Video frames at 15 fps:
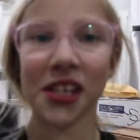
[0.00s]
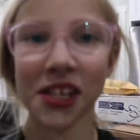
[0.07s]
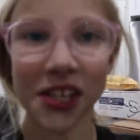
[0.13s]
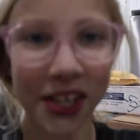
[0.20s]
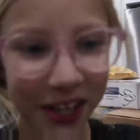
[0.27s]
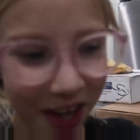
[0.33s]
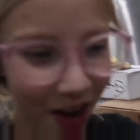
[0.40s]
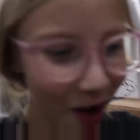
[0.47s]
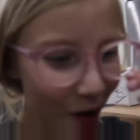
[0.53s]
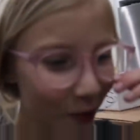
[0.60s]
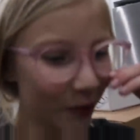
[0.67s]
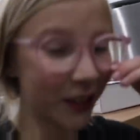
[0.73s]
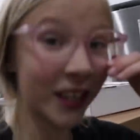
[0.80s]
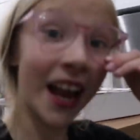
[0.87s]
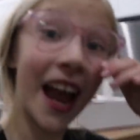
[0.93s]

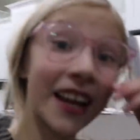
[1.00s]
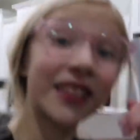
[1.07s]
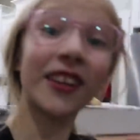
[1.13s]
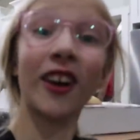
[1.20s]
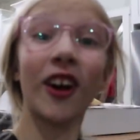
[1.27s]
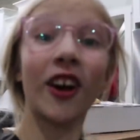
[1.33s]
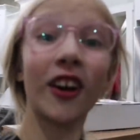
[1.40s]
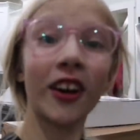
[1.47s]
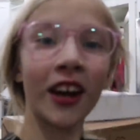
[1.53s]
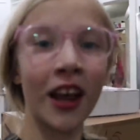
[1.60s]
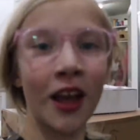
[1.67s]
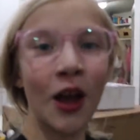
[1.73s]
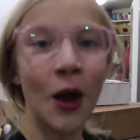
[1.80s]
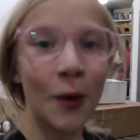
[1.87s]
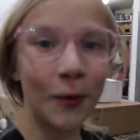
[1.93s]
So we had to hurry.
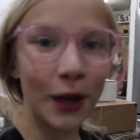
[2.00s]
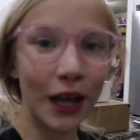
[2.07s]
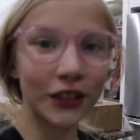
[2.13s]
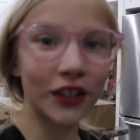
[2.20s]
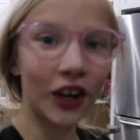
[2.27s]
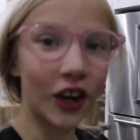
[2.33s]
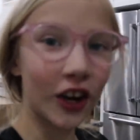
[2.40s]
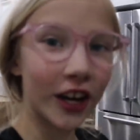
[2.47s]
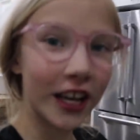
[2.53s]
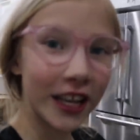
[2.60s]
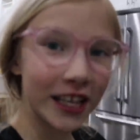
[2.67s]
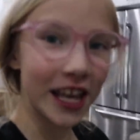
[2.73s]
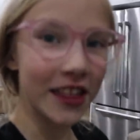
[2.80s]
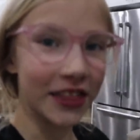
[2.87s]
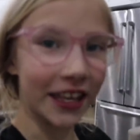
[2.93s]
We had to hurry
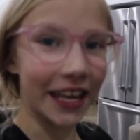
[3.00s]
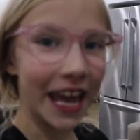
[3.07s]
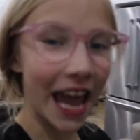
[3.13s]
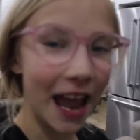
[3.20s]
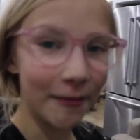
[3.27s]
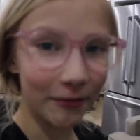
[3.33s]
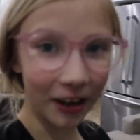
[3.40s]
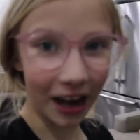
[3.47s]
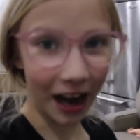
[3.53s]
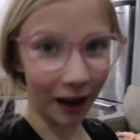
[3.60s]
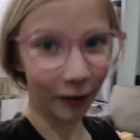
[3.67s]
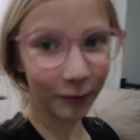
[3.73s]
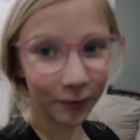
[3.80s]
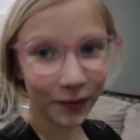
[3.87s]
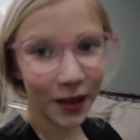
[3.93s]
and get the camera
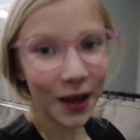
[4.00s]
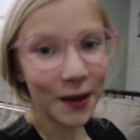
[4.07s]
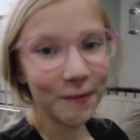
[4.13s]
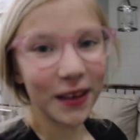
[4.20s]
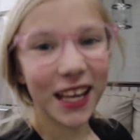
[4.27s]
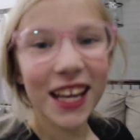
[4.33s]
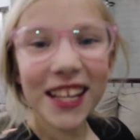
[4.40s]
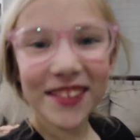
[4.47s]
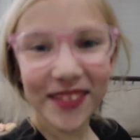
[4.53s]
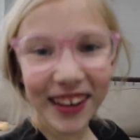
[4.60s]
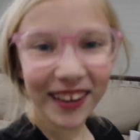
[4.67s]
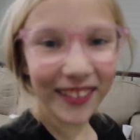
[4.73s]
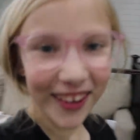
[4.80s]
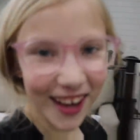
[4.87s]
out because we